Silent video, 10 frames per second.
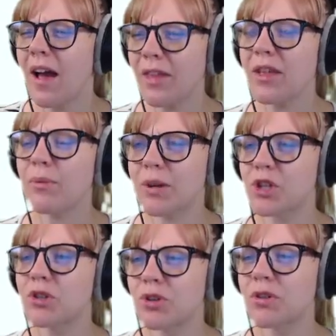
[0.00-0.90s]
I think we
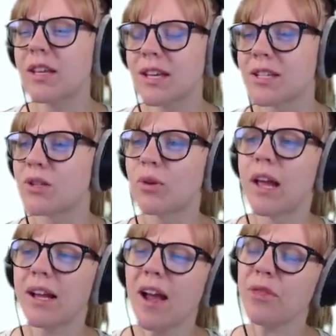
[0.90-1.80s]
should do this or
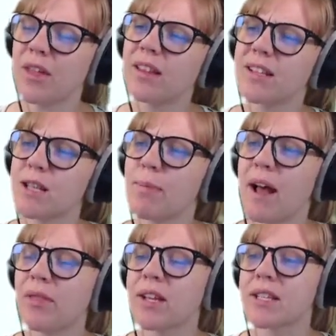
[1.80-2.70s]
like, I think this
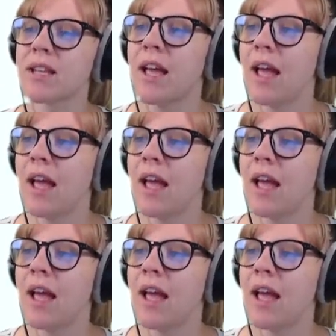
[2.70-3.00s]
about this.